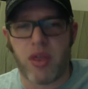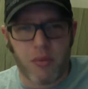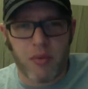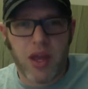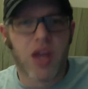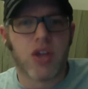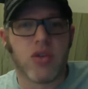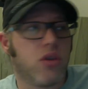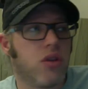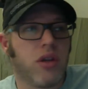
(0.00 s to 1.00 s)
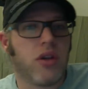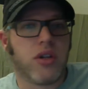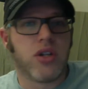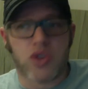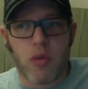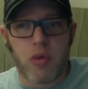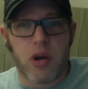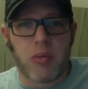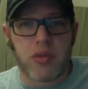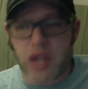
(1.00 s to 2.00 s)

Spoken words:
them. You could literally just open it up and say,